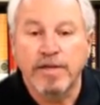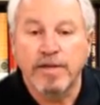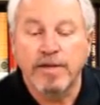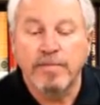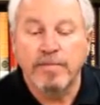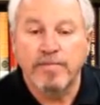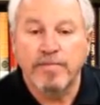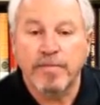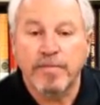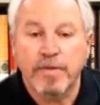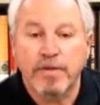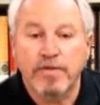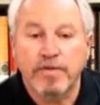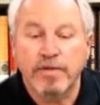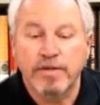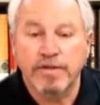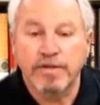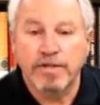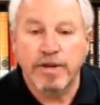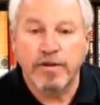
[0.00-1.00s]
The
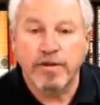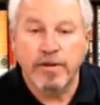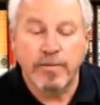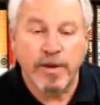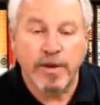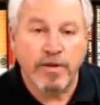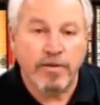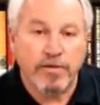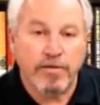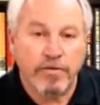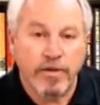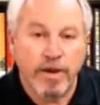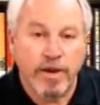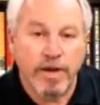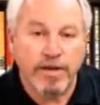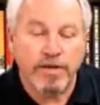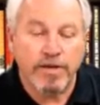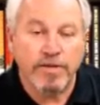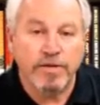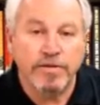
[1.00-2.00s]
Sharon O'Meara
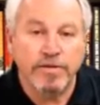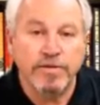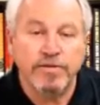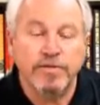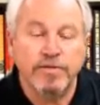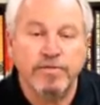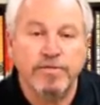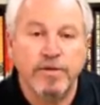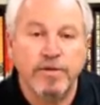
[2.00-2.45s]
Chronicles,